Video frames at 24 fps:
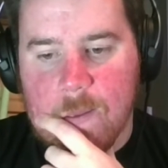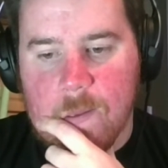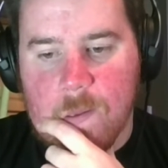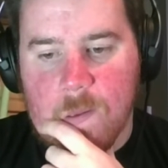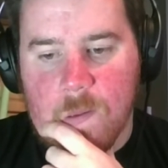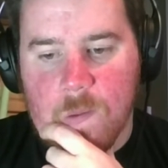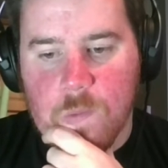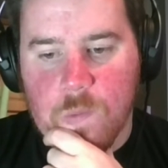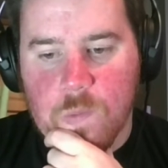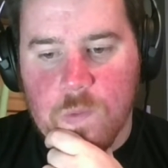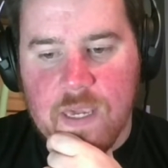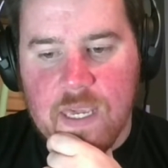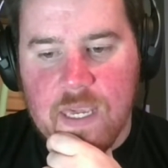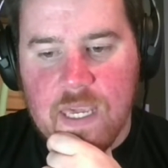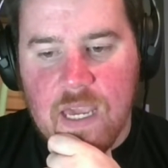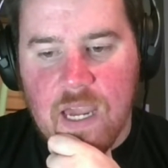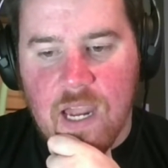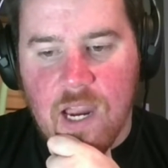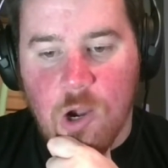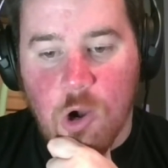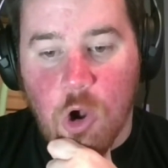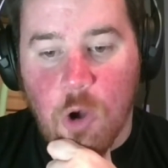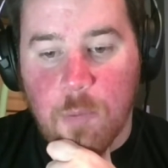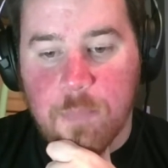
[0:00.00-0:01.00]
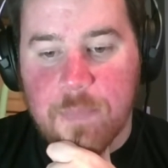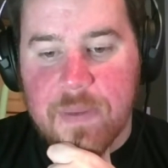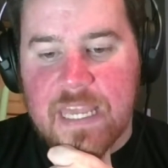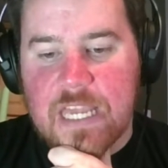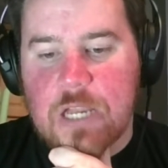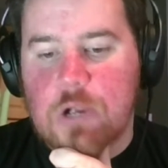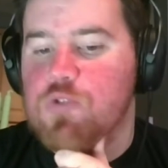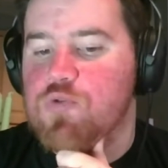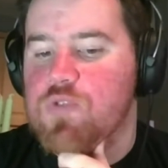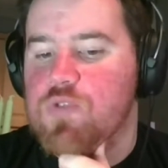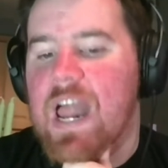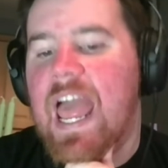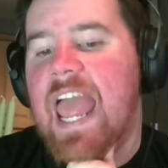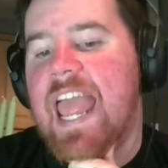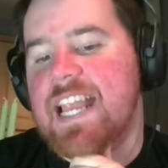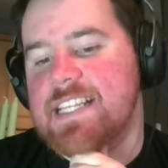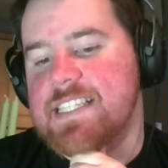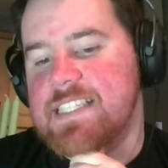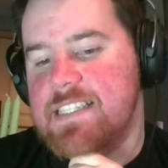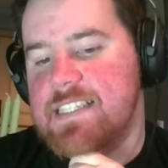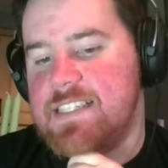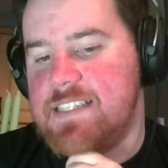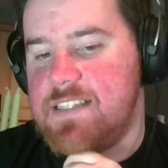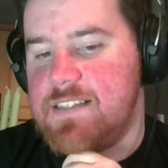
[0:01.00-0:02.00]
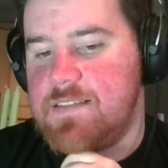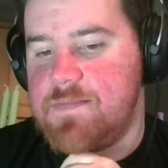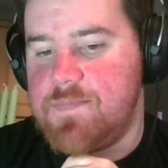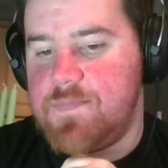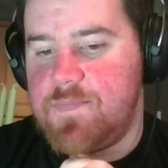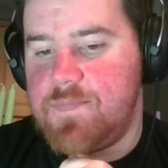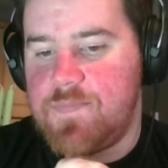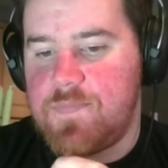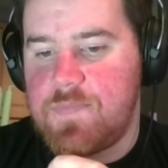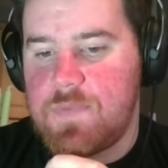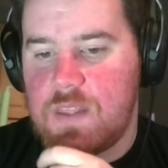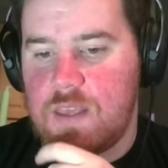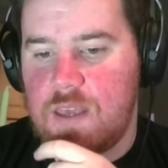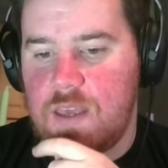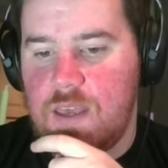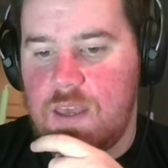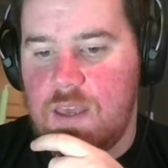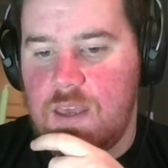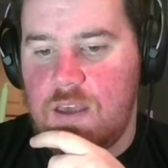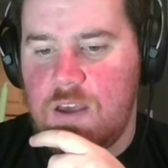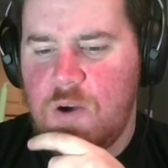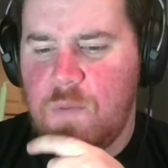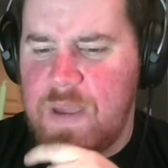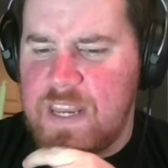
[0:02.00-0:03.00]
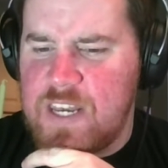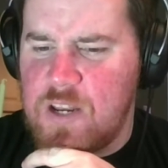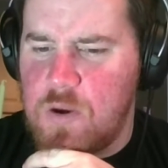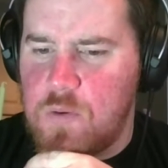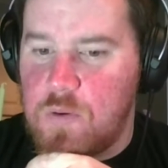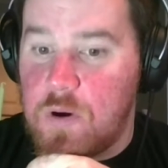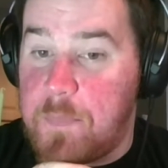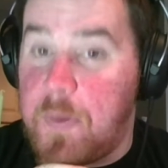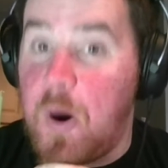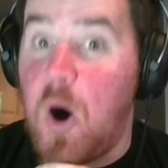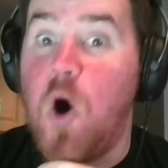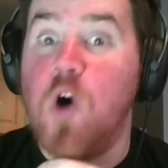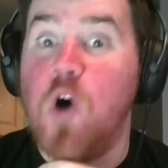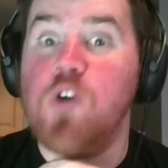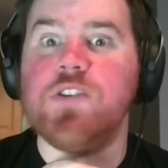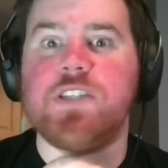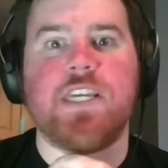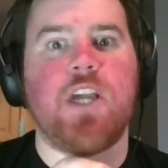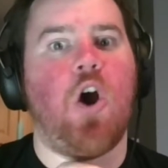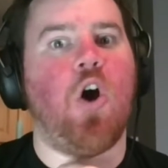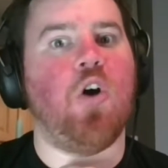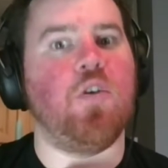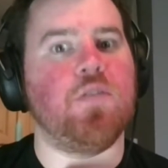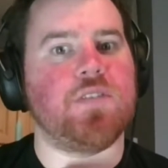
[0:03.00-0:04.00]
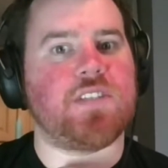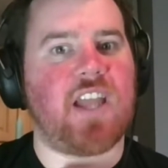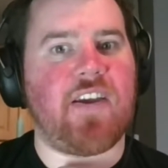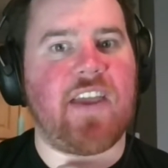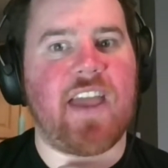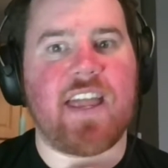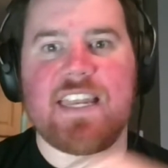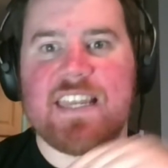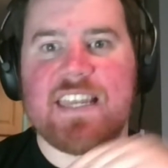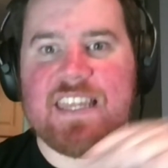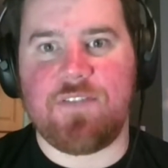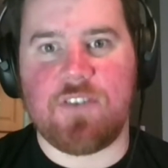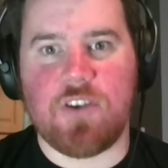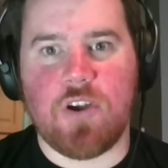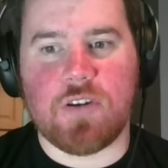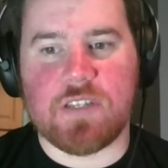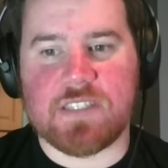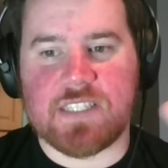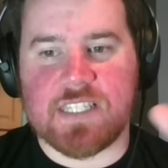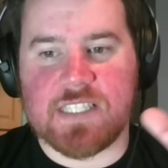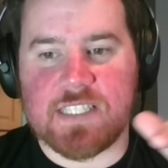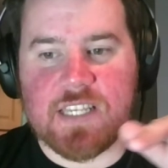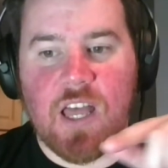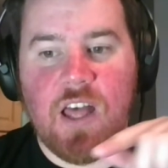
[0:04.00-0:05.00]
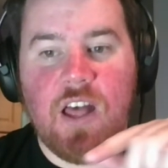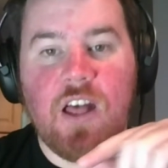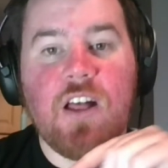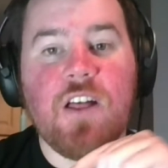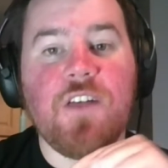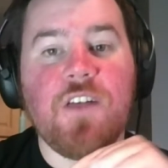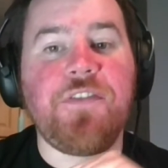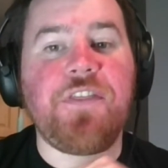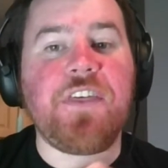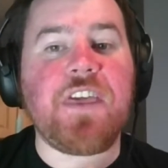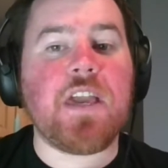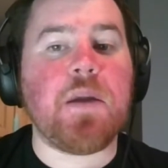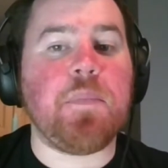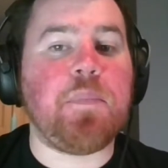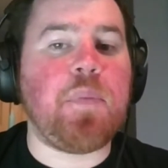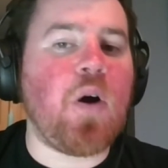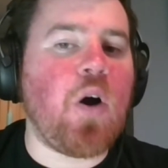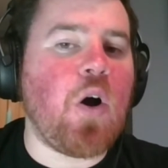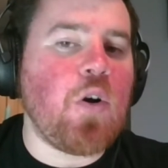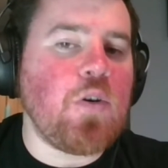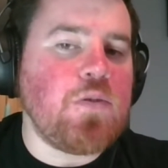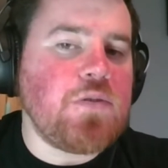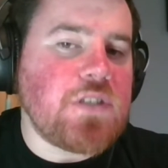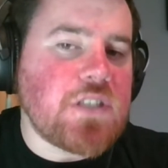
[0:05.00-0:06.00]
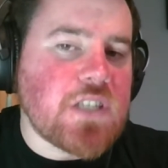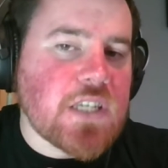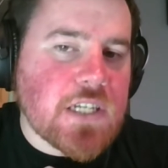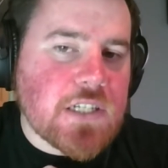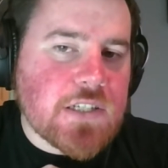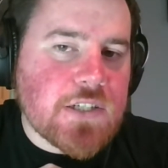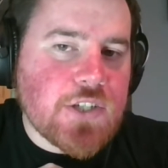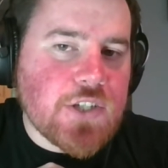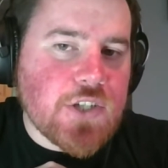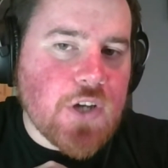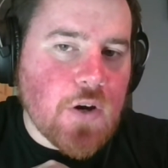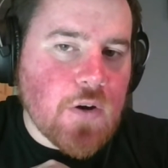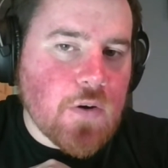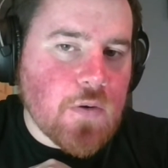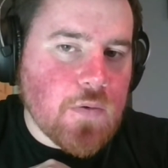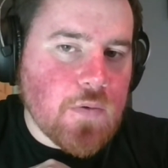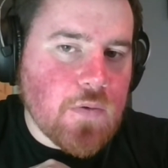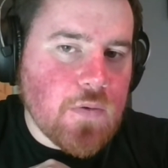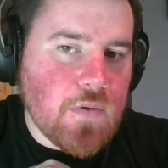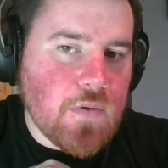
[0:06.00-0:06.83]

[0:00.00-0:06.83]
We are up a grand. Opposing. Oh, sorry, I didn't even notice this. The opposing show.